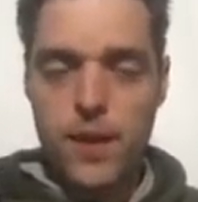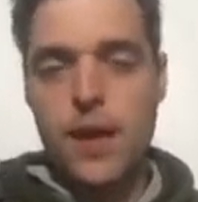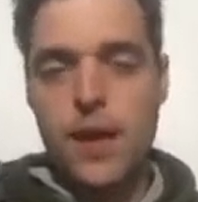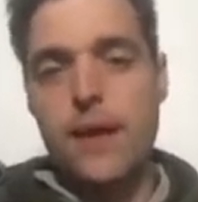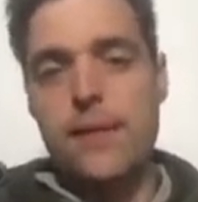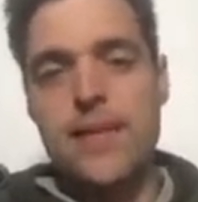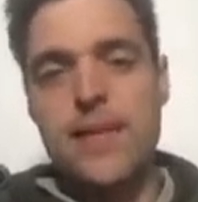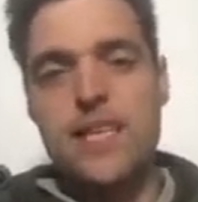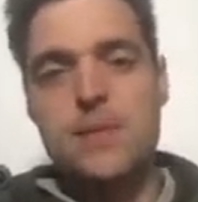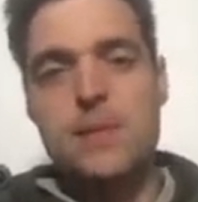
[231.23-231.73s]

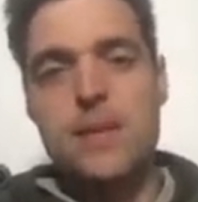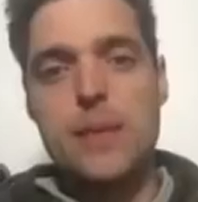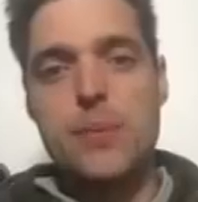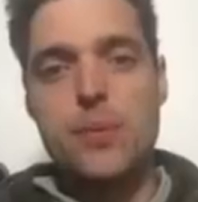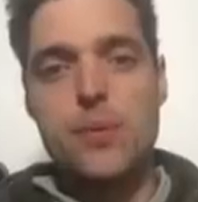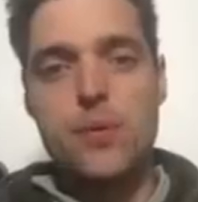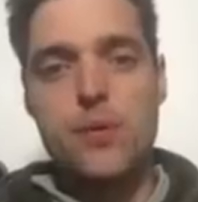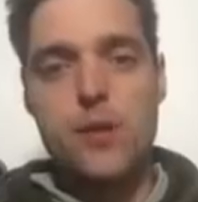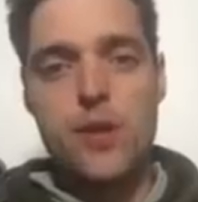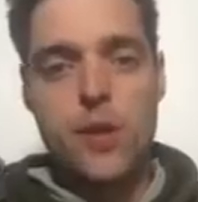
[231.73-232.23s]
And these
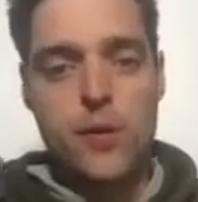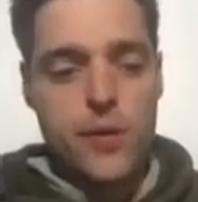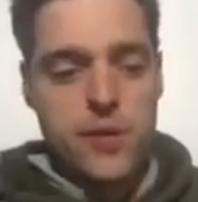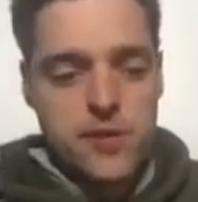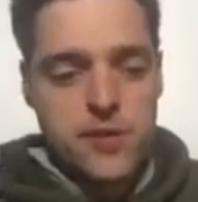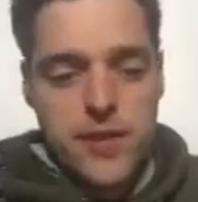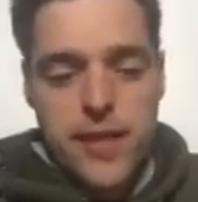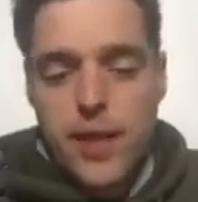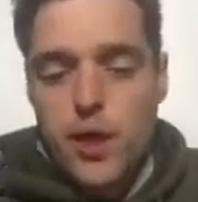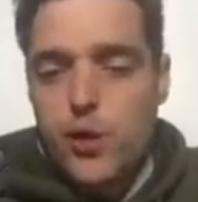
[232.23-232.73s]
people, you know,
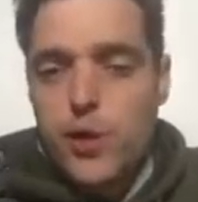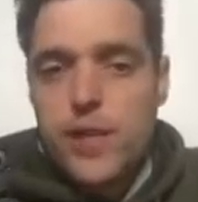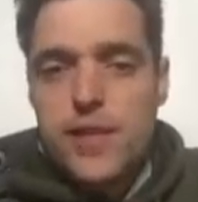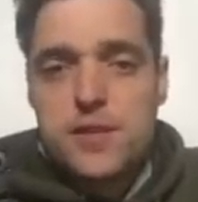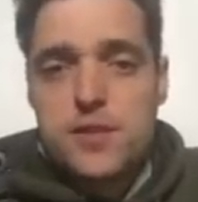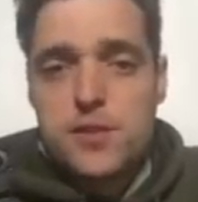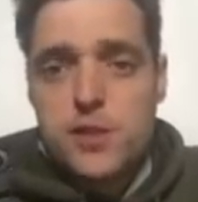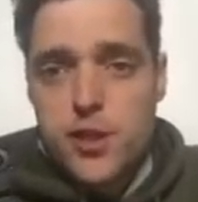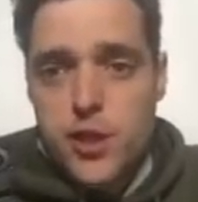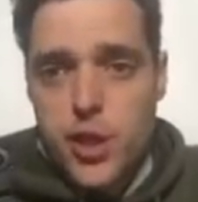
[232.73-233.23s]
there's an
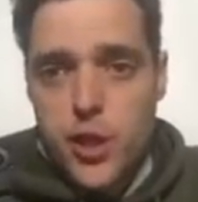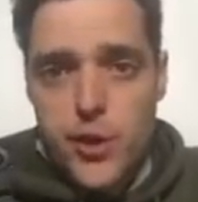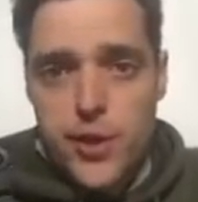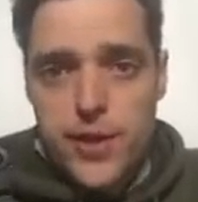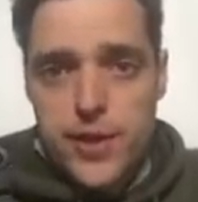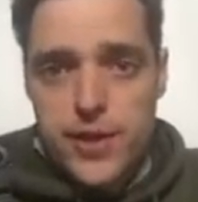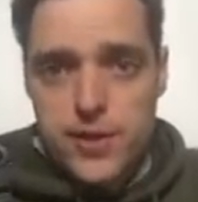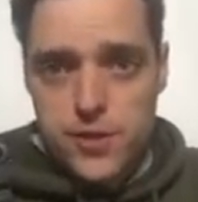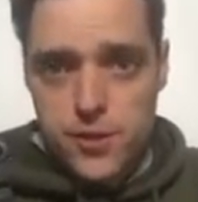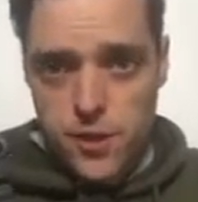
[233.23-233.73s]
increased
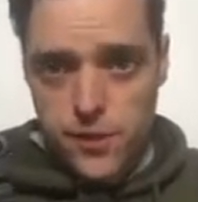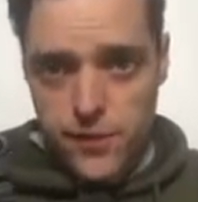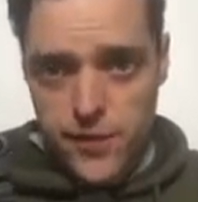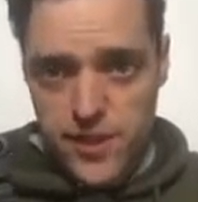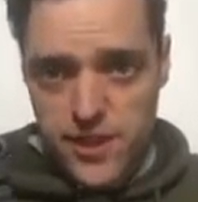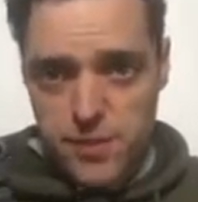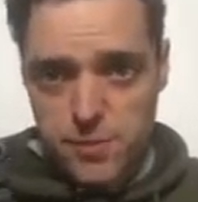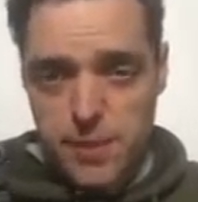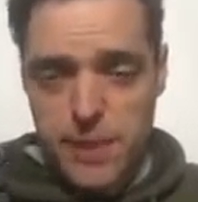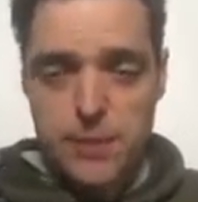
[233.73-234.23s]
security
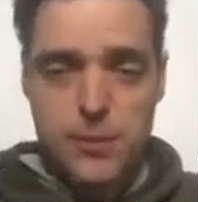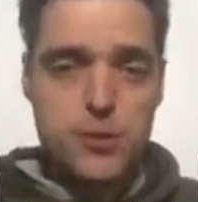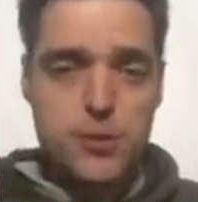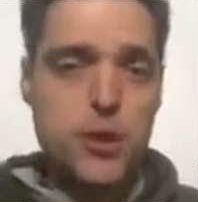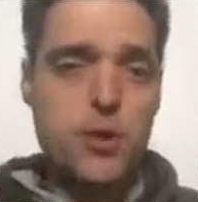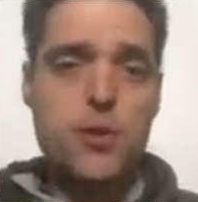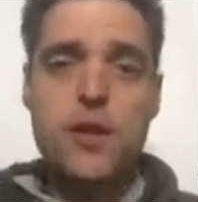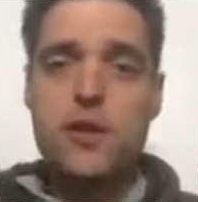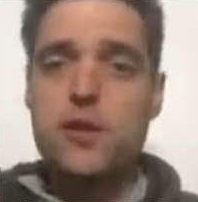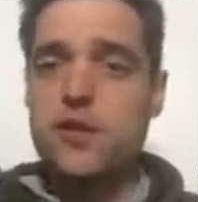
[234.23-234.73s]
surface. People
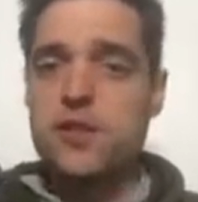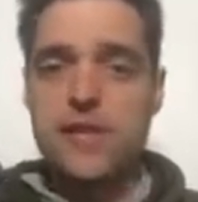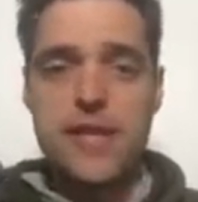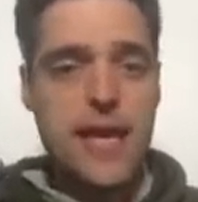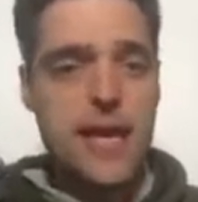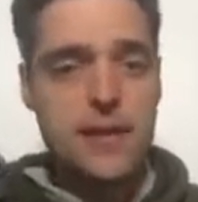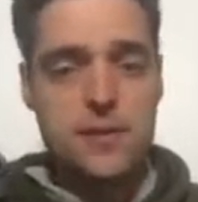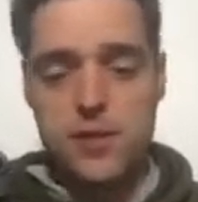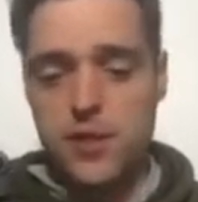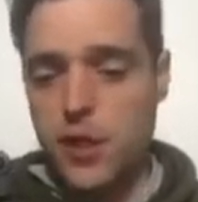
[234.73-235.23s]
don't
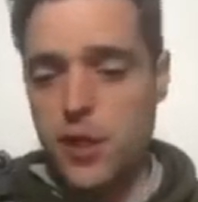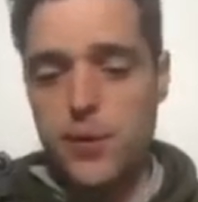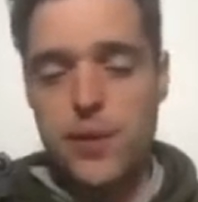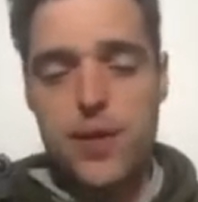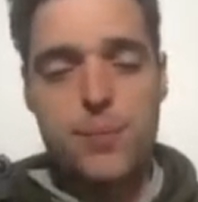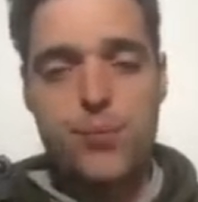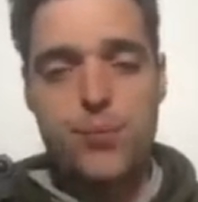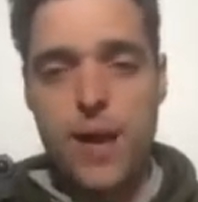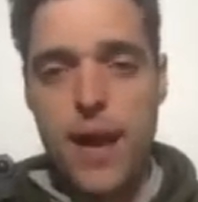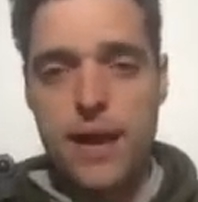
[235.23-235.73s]
understand
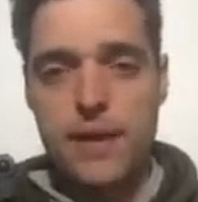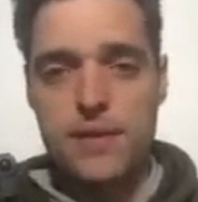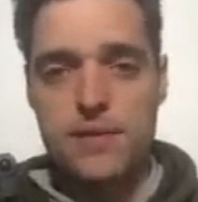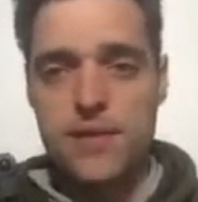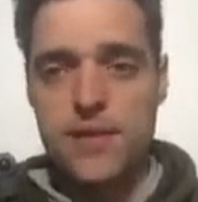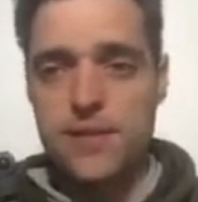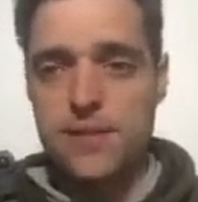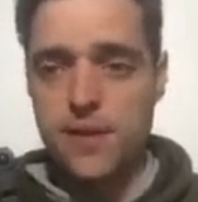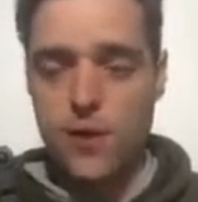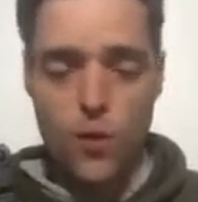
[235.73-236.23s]
security
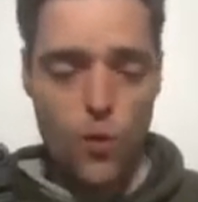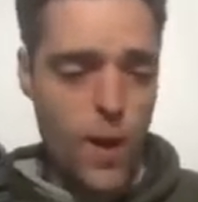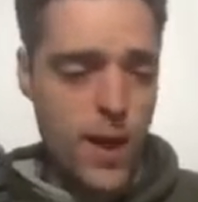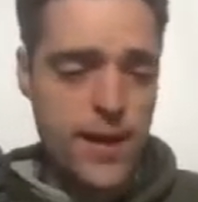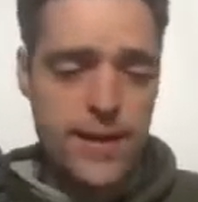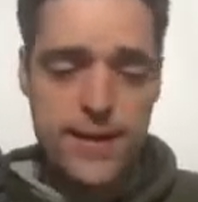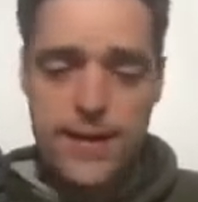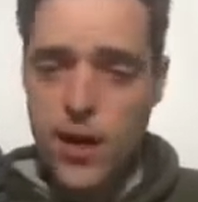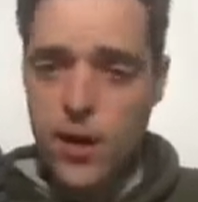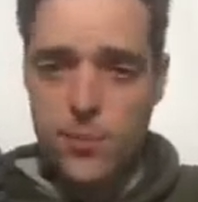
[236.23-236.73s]
practices. They're
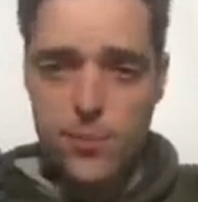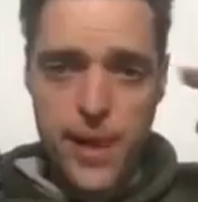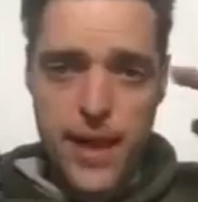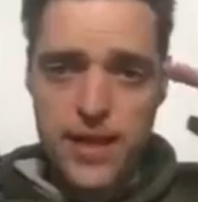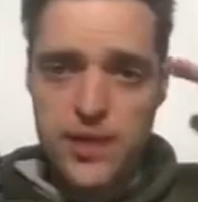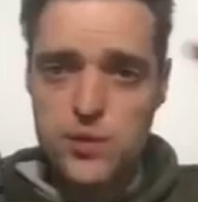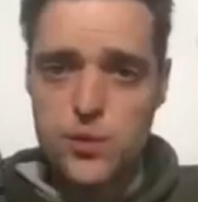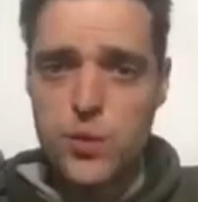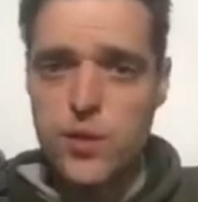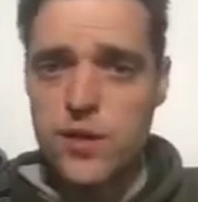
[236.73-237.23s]
writing down
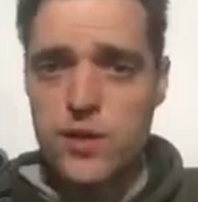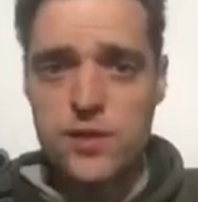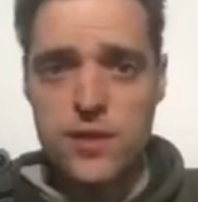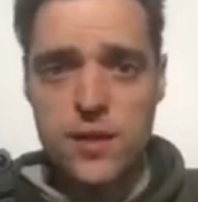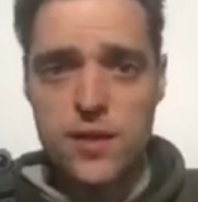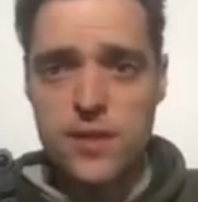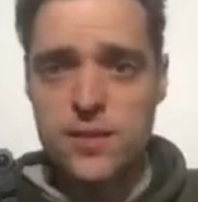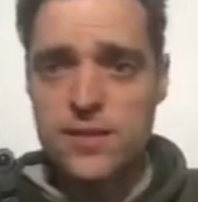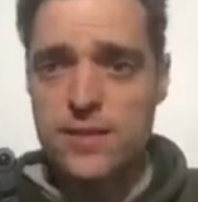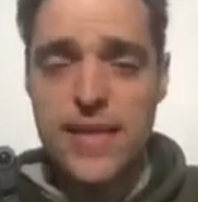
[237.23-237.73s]
passwords
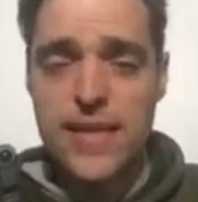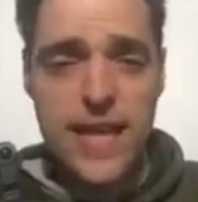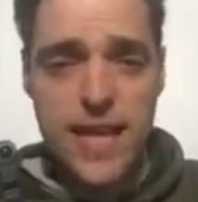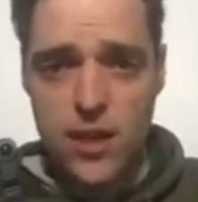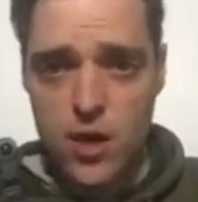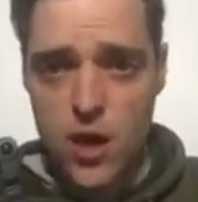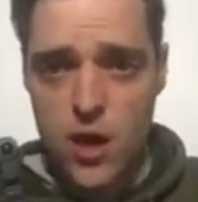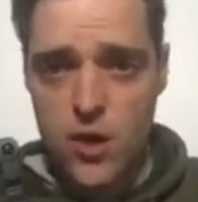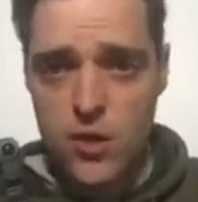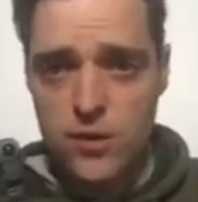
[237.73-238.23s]
on sticky
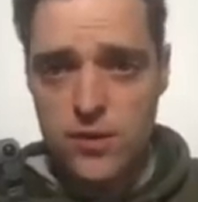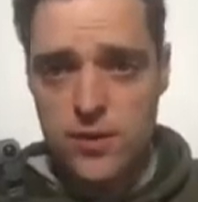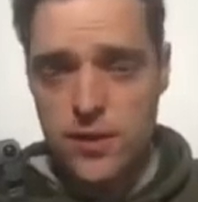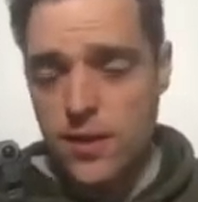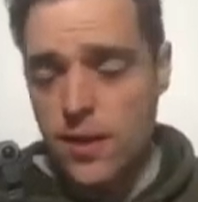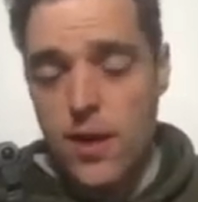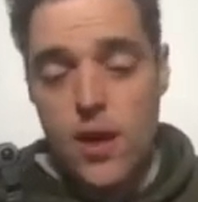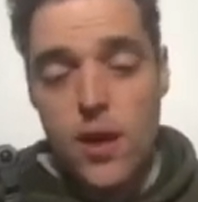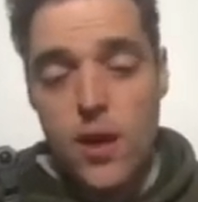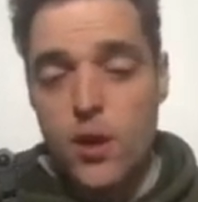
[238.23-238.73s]
notes
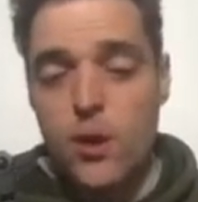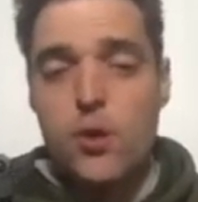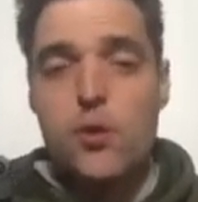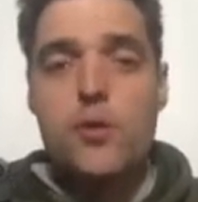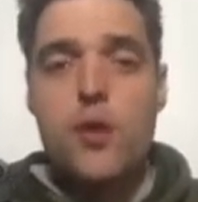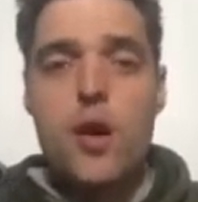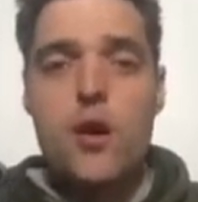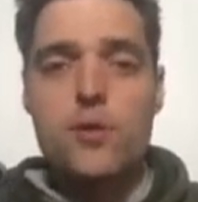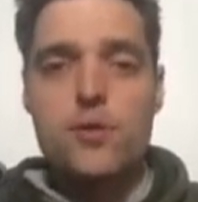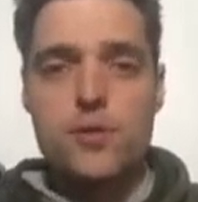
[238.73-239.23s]
and who
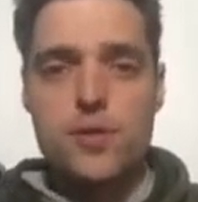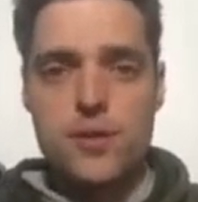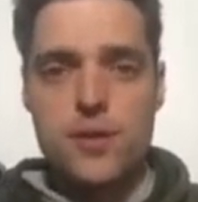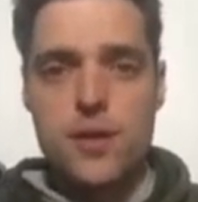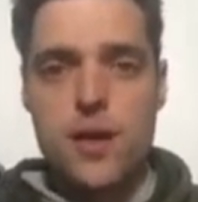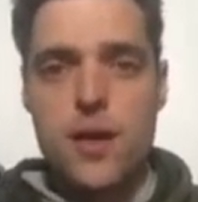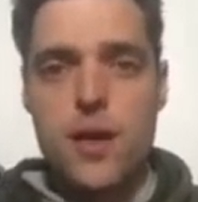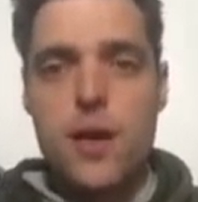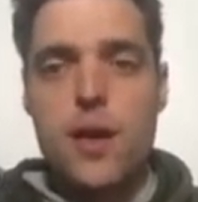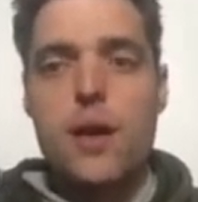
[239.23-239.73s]
knows.
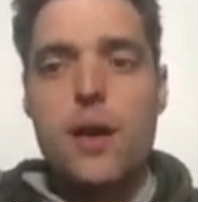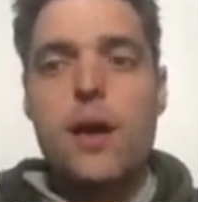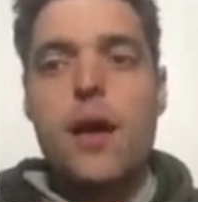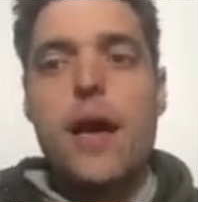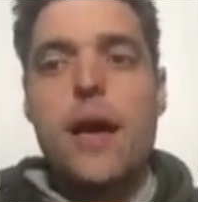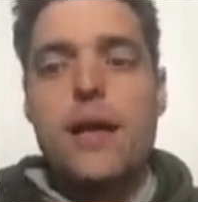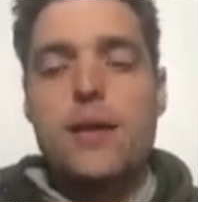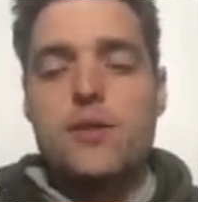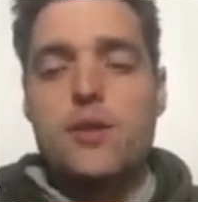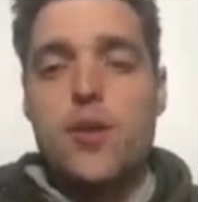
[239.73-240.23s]

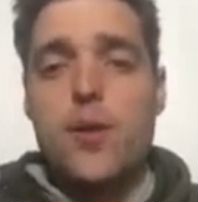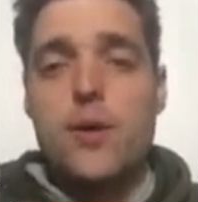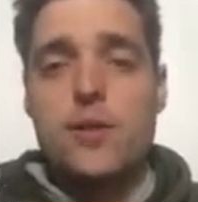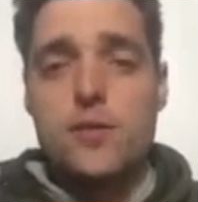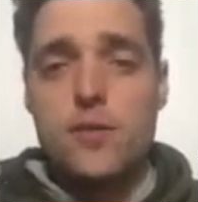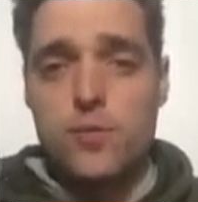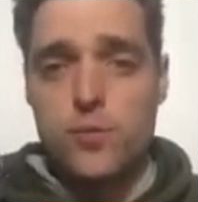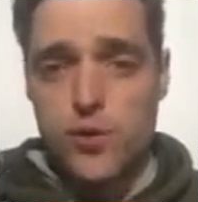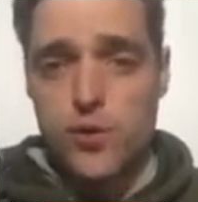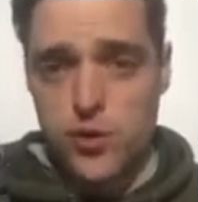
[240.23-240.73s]
And so
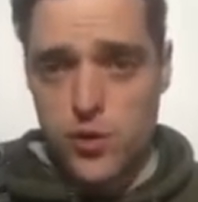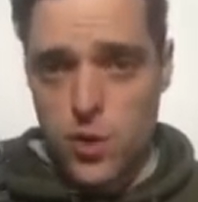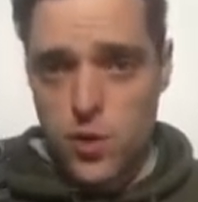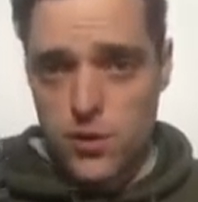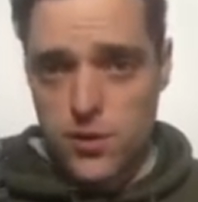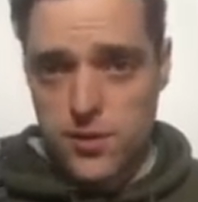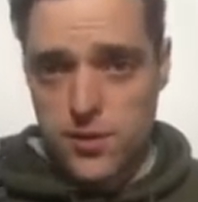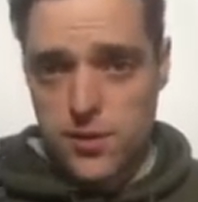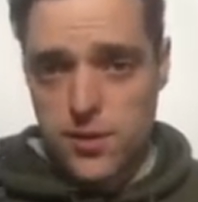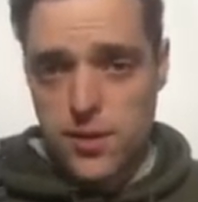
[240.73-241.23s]
as a
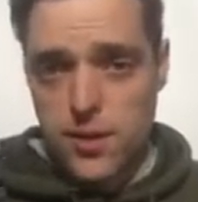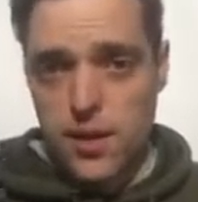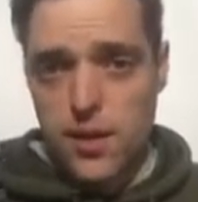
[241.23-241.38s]
result,